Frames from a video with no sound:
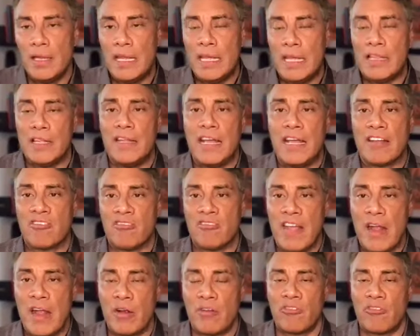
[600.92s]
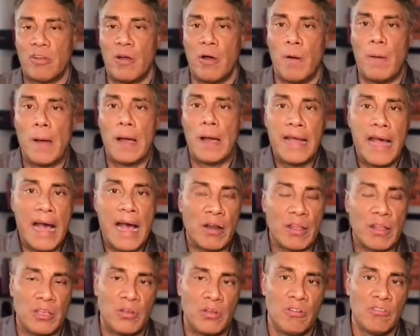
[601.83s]
in the next day or so on how
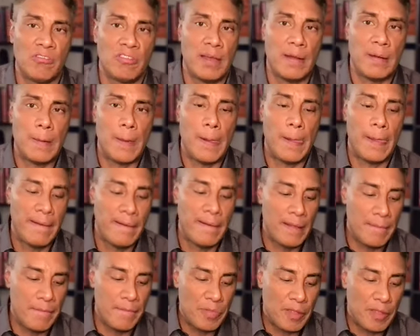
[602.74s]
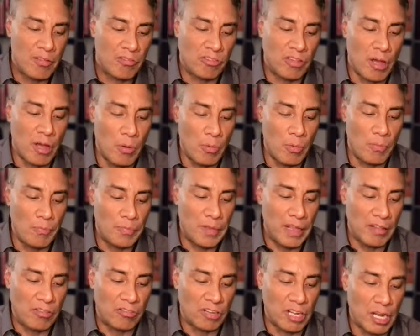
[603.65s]
to use it. So
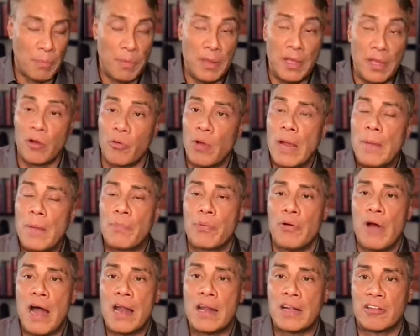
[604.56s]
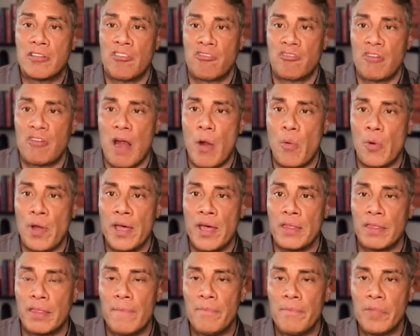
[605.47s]
it's going to be a great product to start
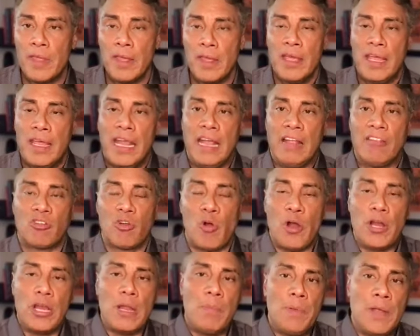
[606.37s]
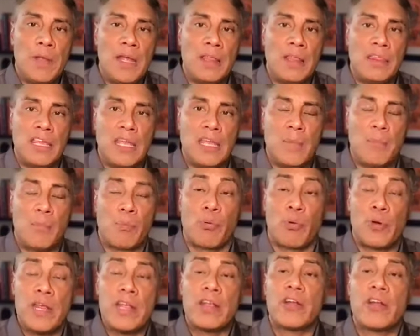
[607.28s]
with. It's going to be the
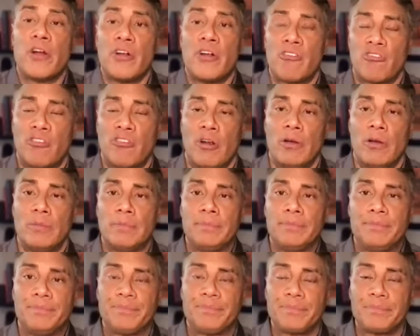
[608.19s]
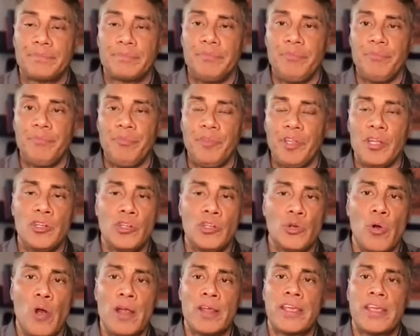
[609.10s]
precursor
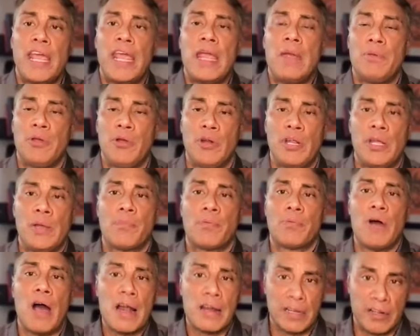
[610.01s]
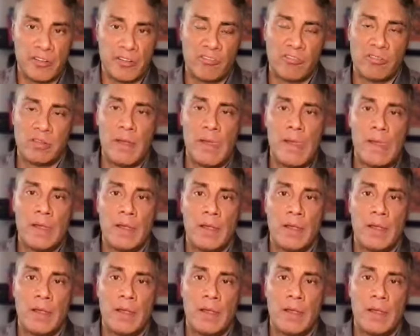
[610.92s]
to our K Beauty products.